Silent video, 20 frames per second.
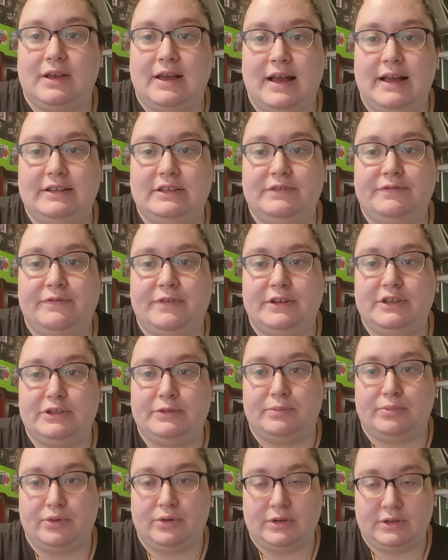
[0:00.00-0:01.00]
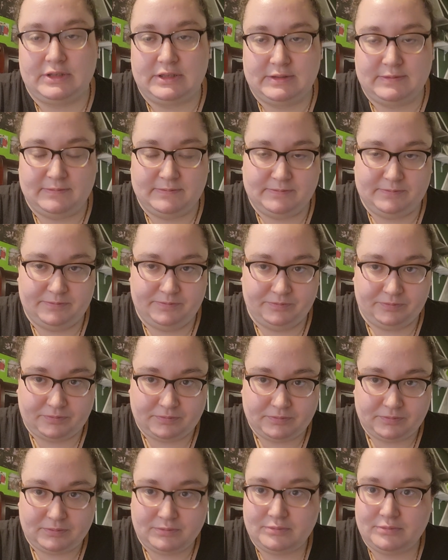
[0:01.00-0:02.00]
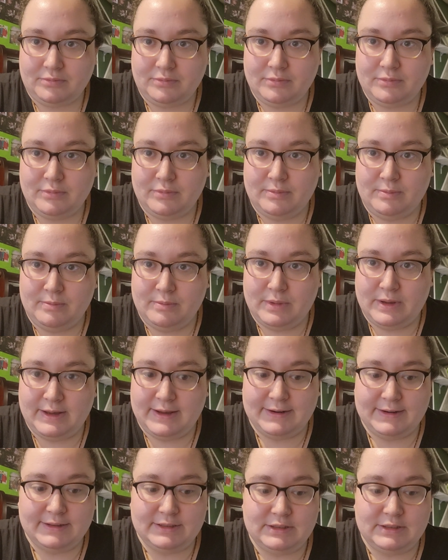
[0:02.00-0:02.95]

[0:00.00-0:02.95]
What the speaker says: I didn't finish books. But